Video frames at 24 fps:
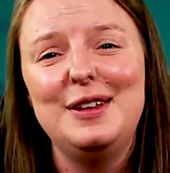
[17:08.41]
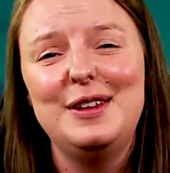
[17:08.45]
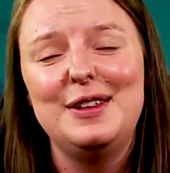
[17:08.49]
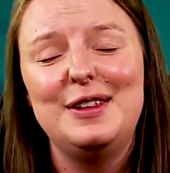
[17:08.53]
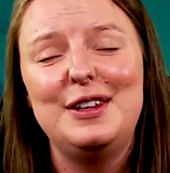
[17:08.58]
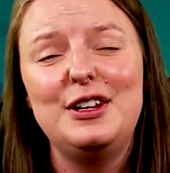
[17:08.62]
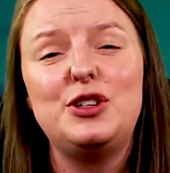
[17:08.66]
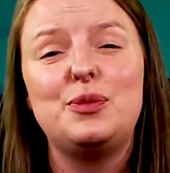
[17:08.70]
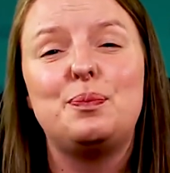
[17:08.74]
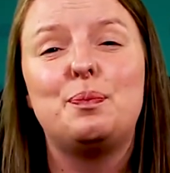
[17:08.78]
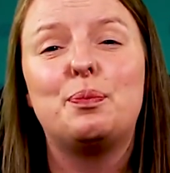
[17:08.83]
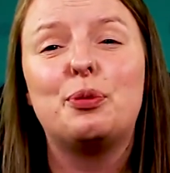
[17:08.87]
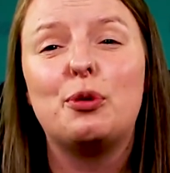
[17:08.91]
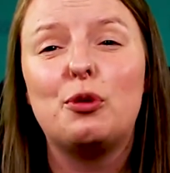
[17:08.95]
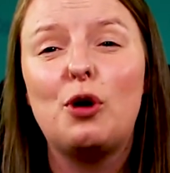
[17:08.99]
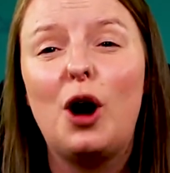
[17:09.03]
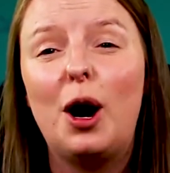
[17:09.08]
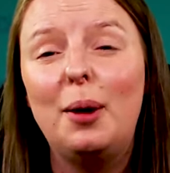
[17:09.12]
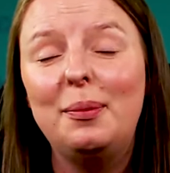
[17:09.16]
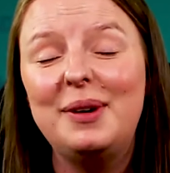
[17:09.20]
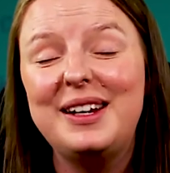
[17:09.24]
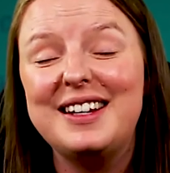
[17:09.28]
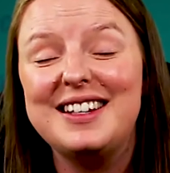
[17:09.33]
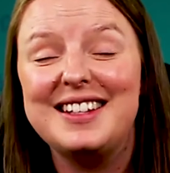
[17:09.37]
This
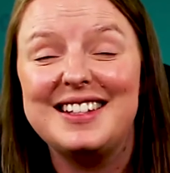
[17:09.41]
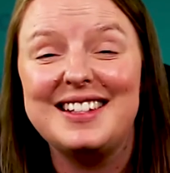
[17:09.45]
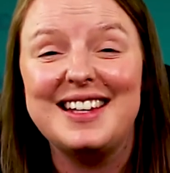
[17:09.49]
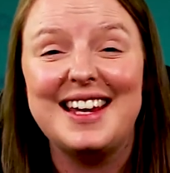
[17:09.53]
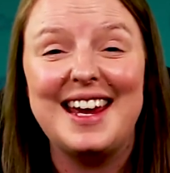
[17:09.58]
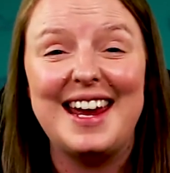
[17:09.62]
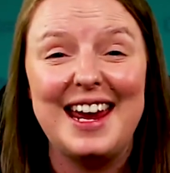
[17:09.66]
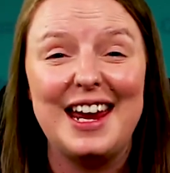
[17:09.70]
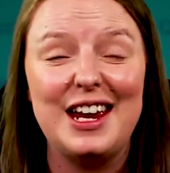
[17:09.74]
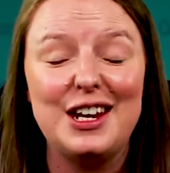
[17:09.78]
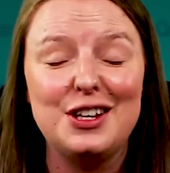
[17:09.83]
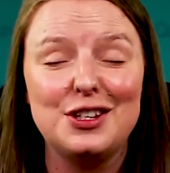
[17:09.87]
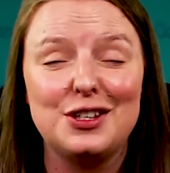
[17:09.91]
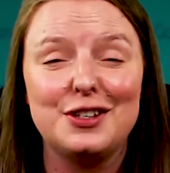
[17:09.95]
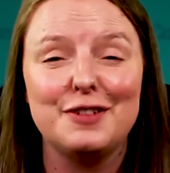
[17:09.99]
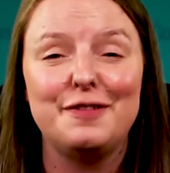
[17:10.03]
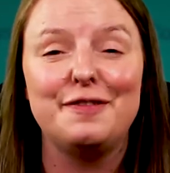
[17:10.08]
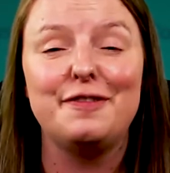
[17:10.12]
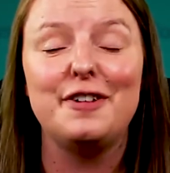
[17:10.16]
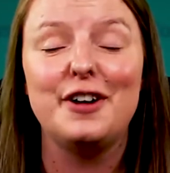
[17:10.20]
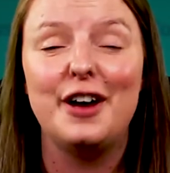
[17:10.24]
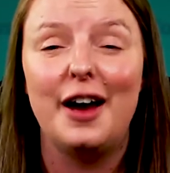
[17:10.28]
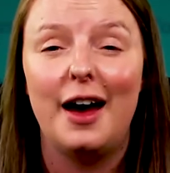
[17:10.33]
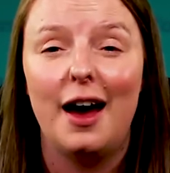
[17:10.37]
promise is
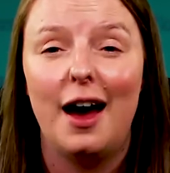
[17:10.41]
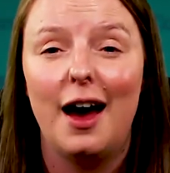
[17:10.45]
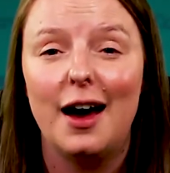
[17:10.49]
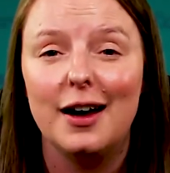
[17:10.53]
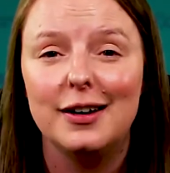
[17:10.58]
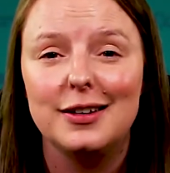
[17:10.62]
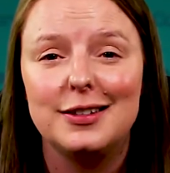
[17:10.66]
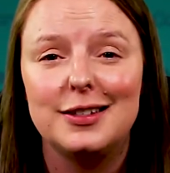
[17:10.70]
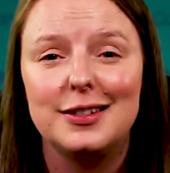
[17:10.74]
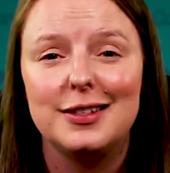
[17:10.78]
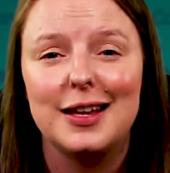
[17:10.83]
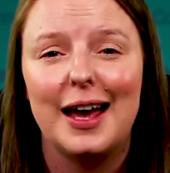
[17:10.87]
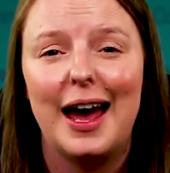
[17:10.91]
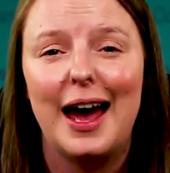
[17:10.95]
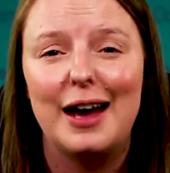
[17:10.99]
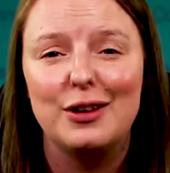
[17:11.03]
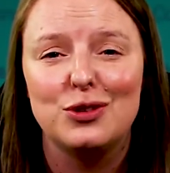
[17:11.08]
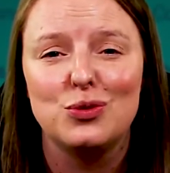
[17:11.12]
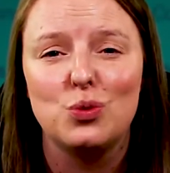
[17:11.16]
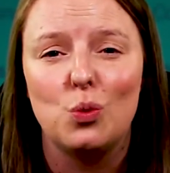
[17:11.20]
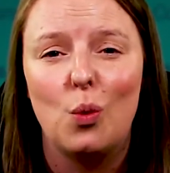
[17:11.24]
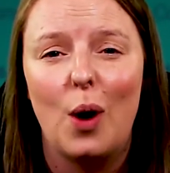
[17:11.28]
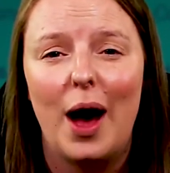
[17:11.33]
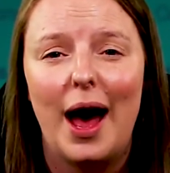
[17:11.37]
for us
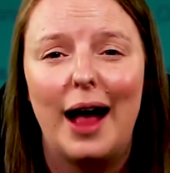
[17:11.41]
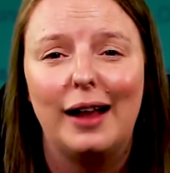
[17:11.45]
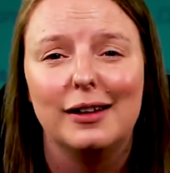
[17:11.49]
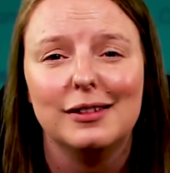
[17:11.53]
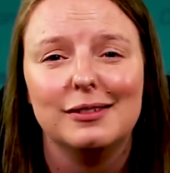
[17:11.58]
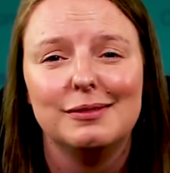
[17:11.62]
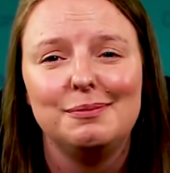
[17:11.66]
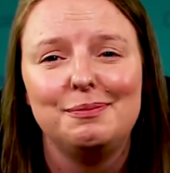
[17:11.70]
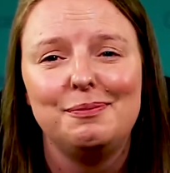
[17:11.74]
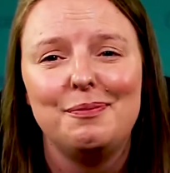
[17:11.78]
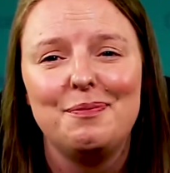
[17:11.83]
as well.